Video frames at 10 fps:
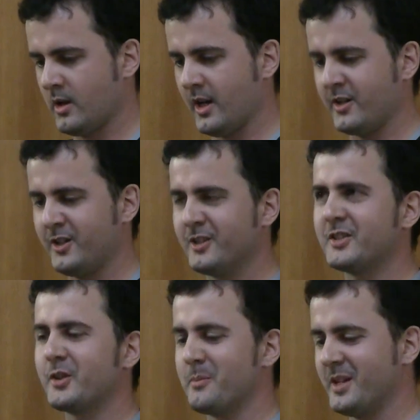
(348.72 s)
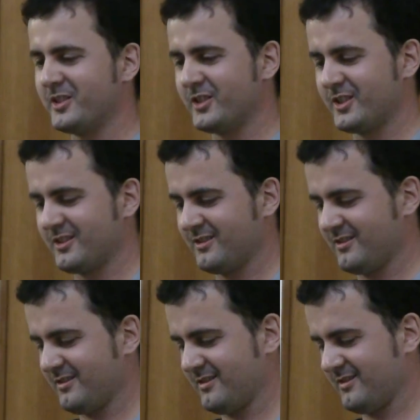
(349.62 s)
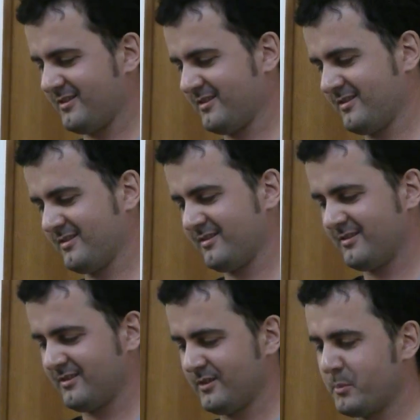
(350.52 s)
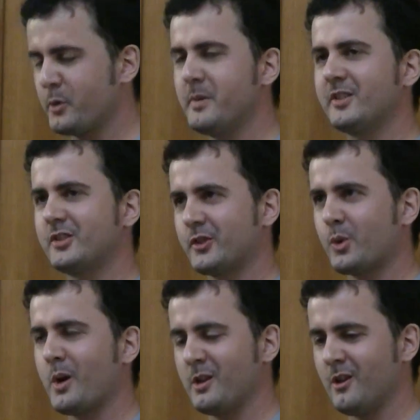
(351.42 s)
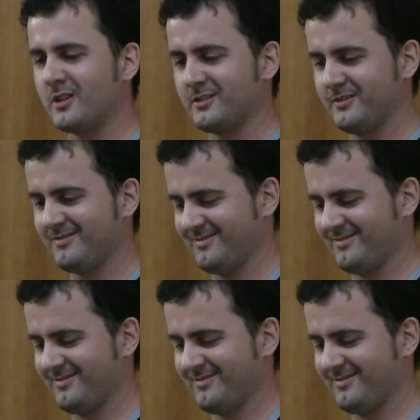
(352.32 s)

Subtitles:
And here is her message. Both messages are quite long.